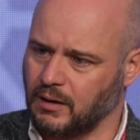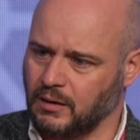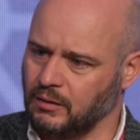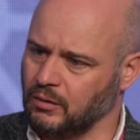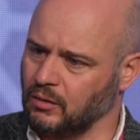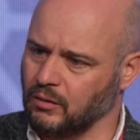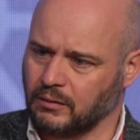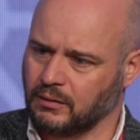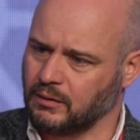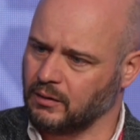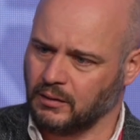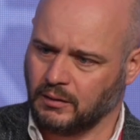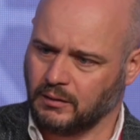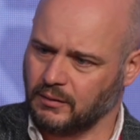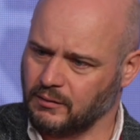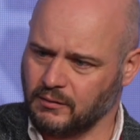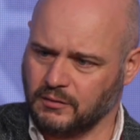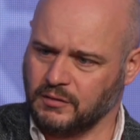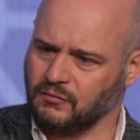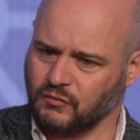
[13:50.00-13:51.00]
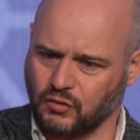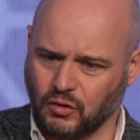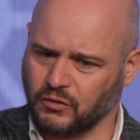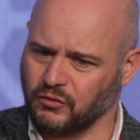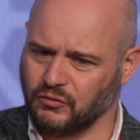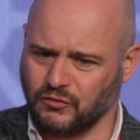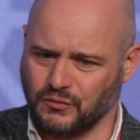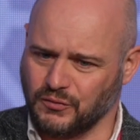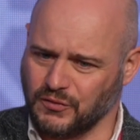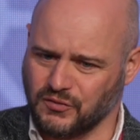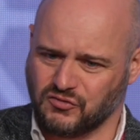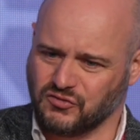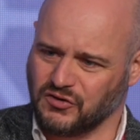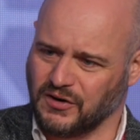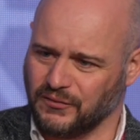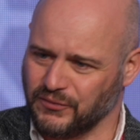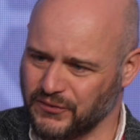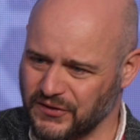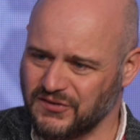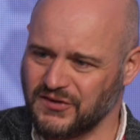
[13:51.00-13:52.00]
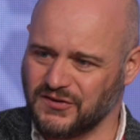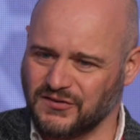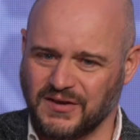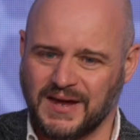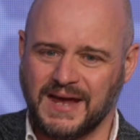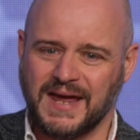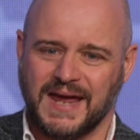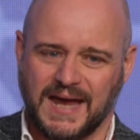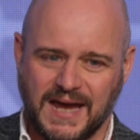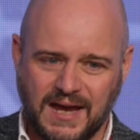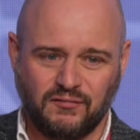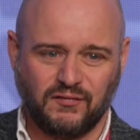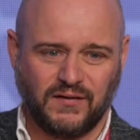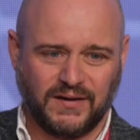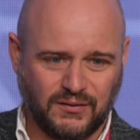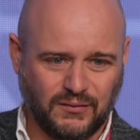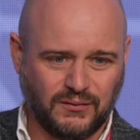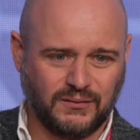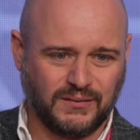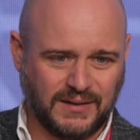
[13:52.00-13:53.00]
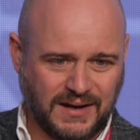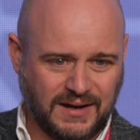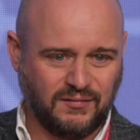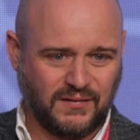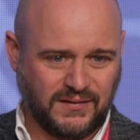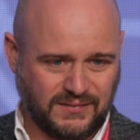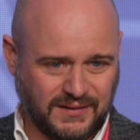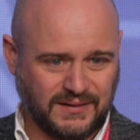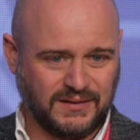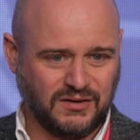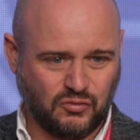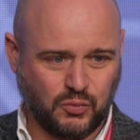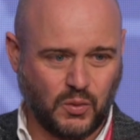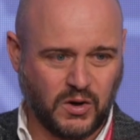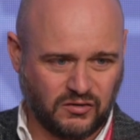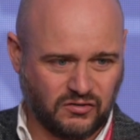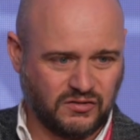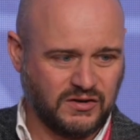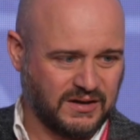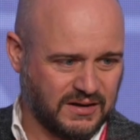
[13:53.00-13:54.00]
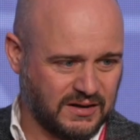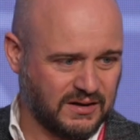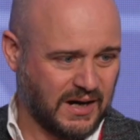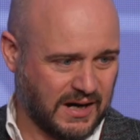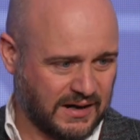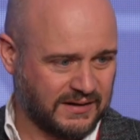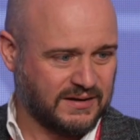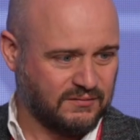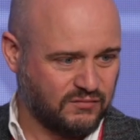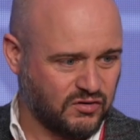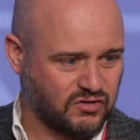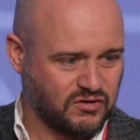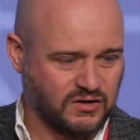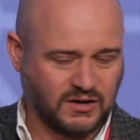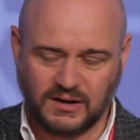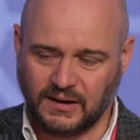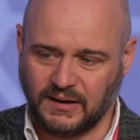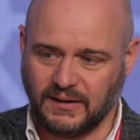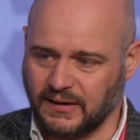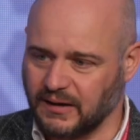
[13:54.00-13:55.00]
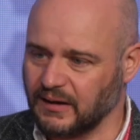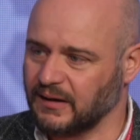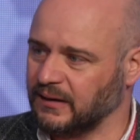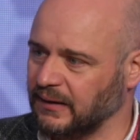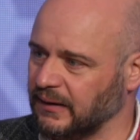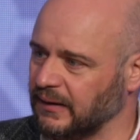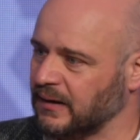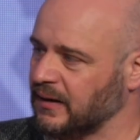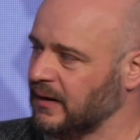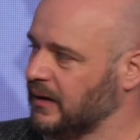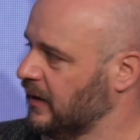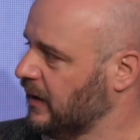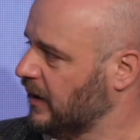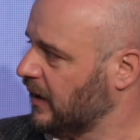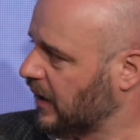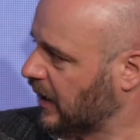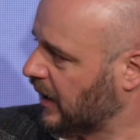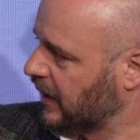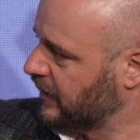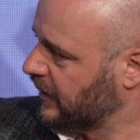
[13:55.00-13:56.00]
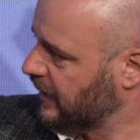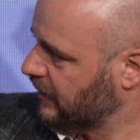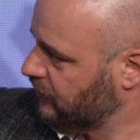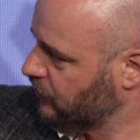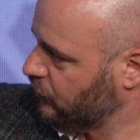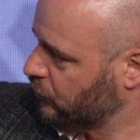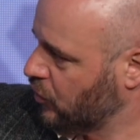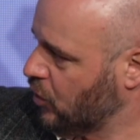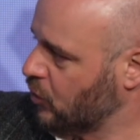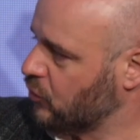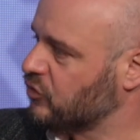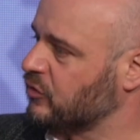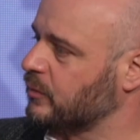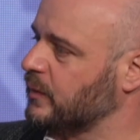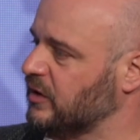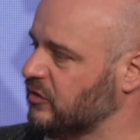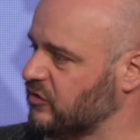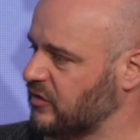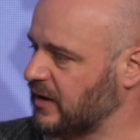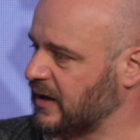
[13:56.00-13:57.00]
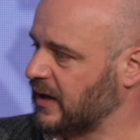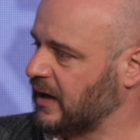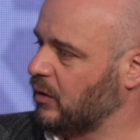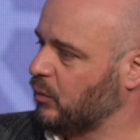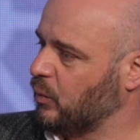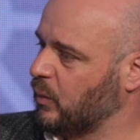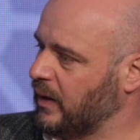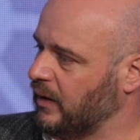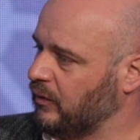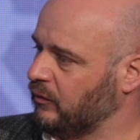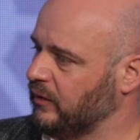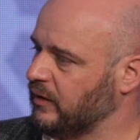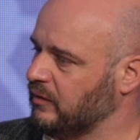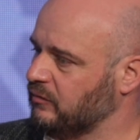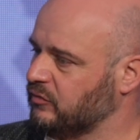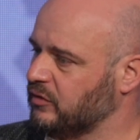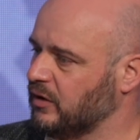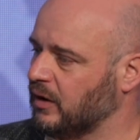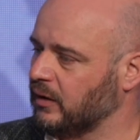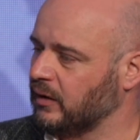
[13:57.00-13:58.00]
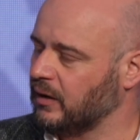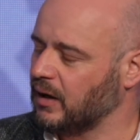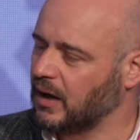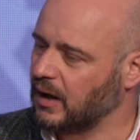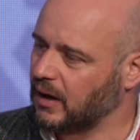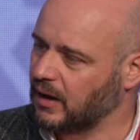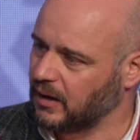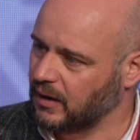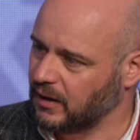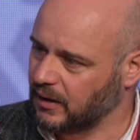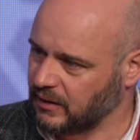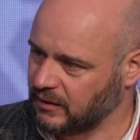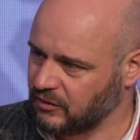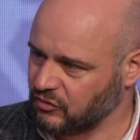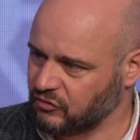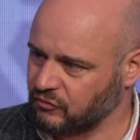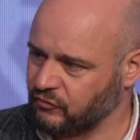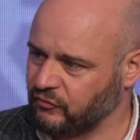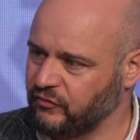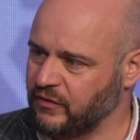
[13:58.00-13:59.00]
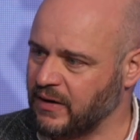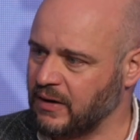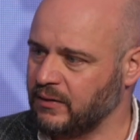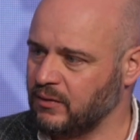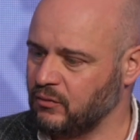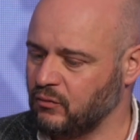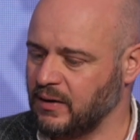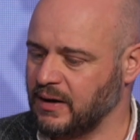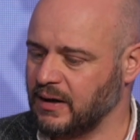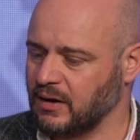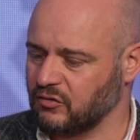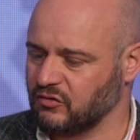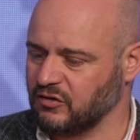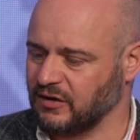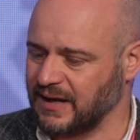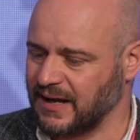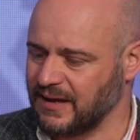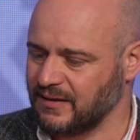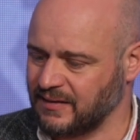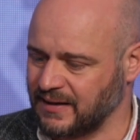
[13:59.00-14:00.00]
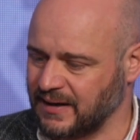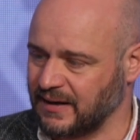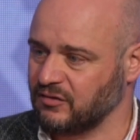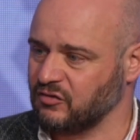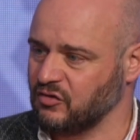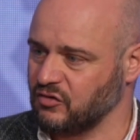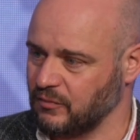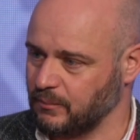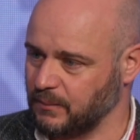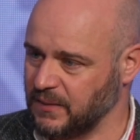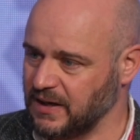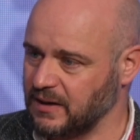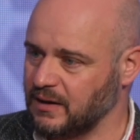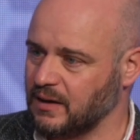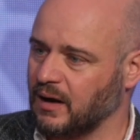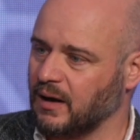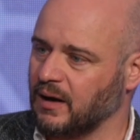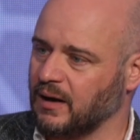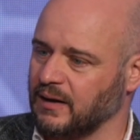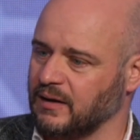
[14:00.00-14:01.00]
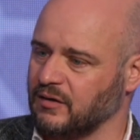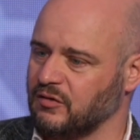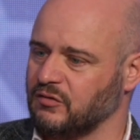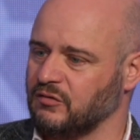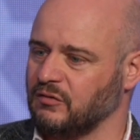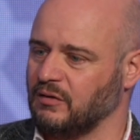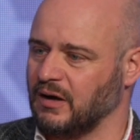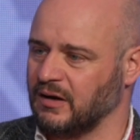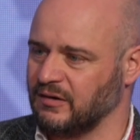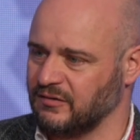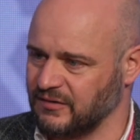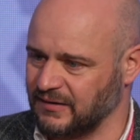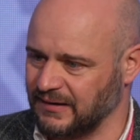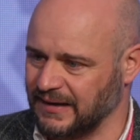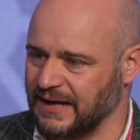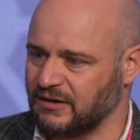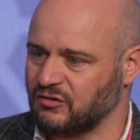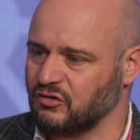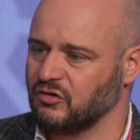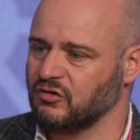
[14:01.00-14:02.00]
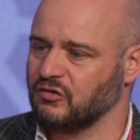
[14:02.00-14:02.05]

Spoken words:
look, you've got to do this trial. This is, if I think this works, I'd give it to you clinically. And they wrote to me and said how well they've done. It's very rare to get that as a PI, as a letter